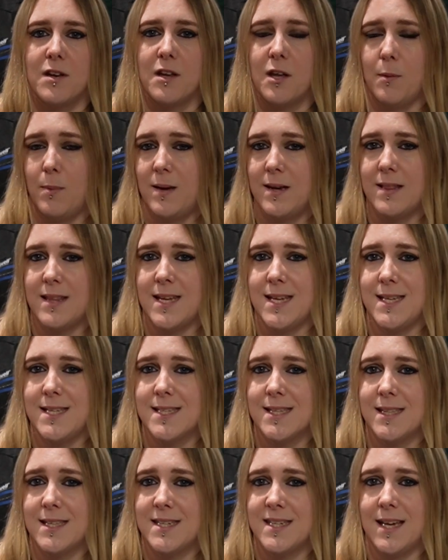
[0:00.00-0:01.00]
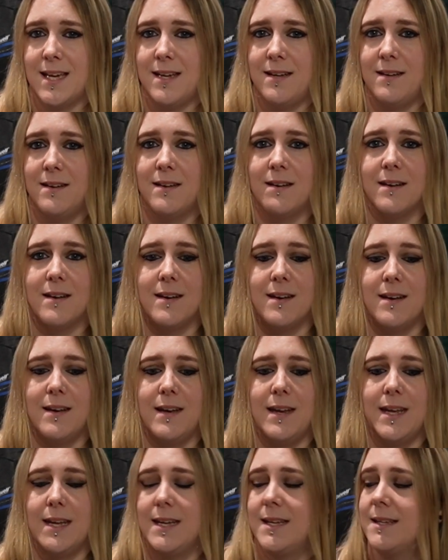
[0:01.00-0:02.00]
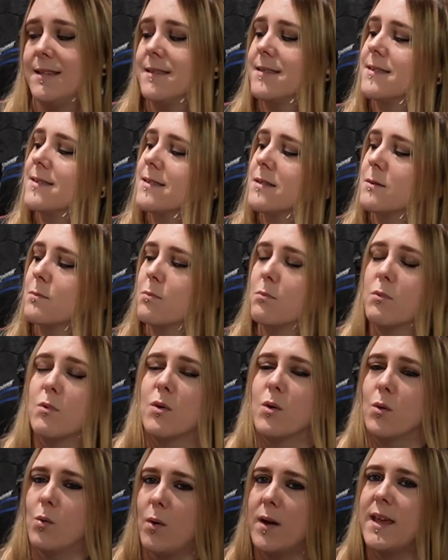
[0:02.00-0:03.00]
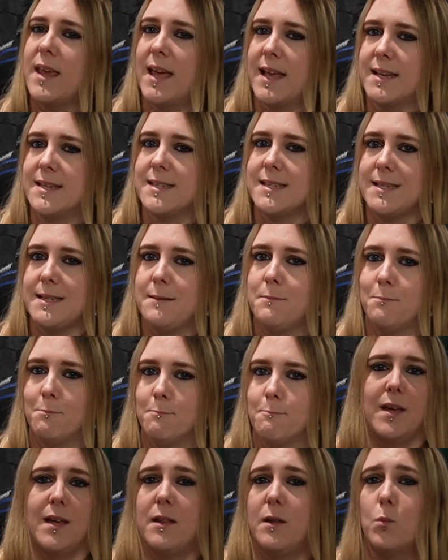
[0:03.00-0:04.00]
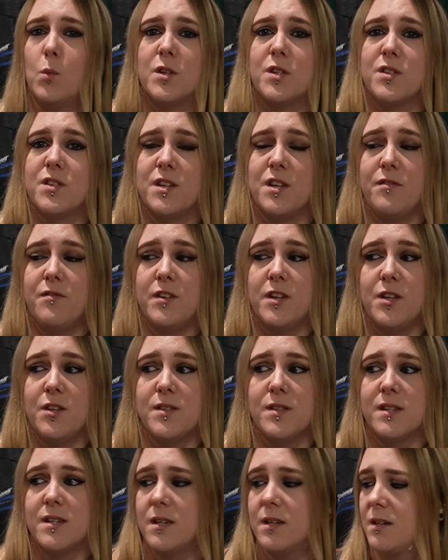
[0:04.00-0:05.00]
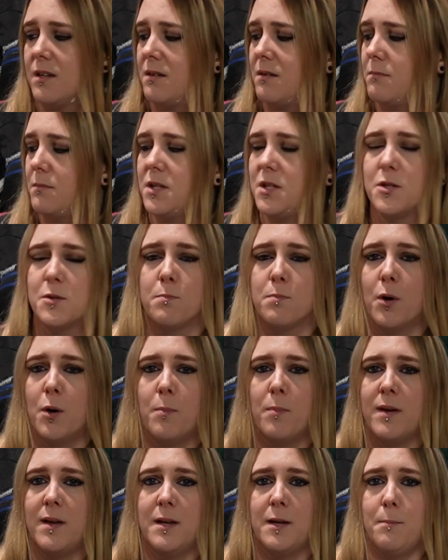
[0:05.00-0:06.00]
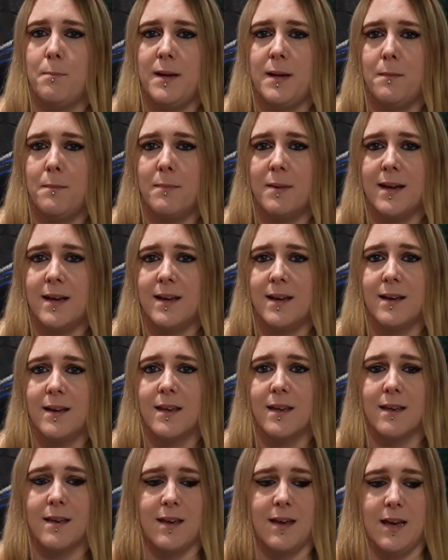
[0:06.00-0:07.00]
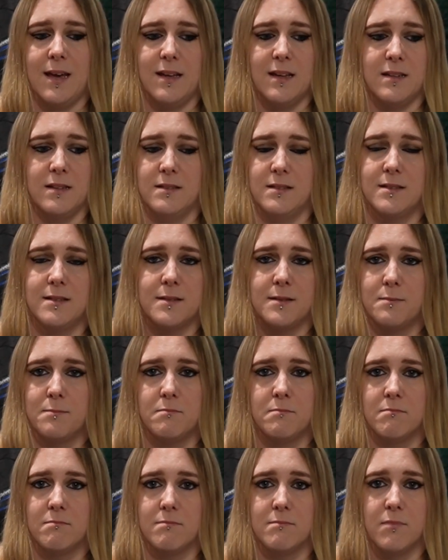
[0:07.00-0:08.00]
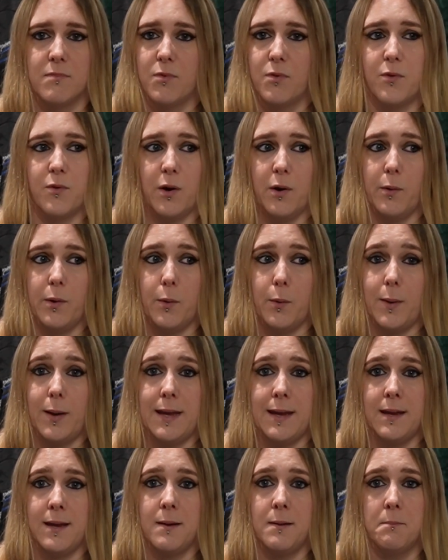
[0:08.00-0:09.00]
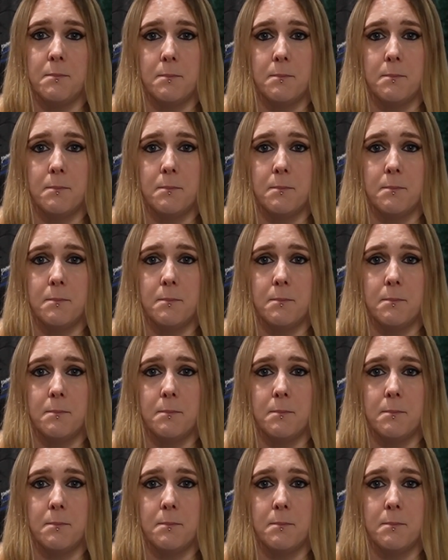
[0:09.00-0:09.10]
a couple of these in the tent is quite handy. And then once you've used it, just pop it in a bin bag and throw it away.